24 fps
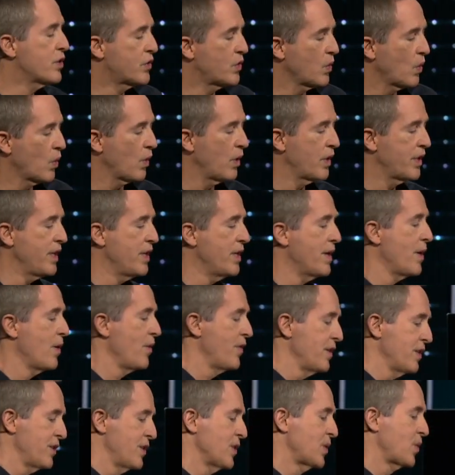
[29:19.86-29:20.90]
story, you know
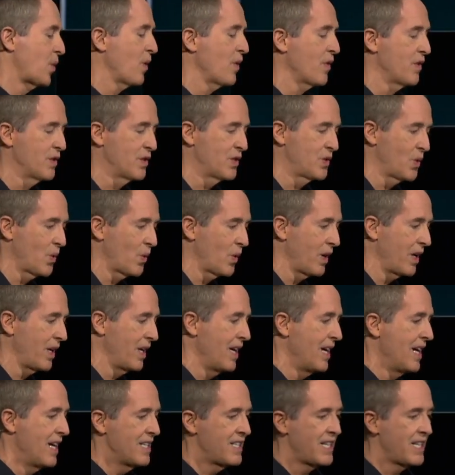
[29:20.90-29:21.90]
this is where the story